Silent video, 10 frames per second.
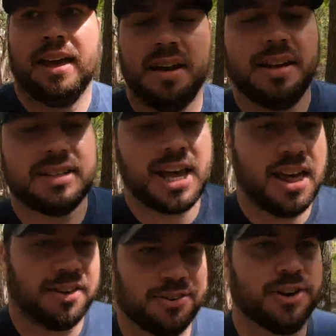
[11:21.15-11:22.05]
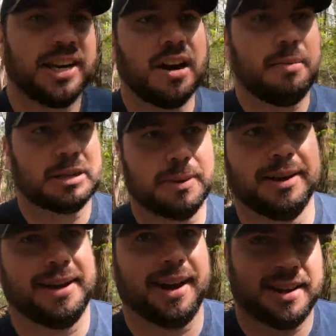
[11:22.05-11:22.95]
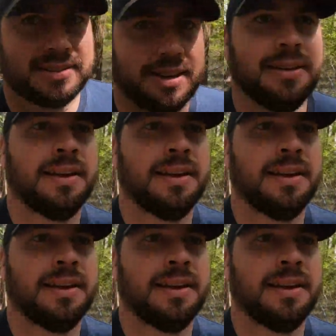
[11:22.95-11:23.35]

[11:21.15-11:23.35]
It is the Freakonomics podcast.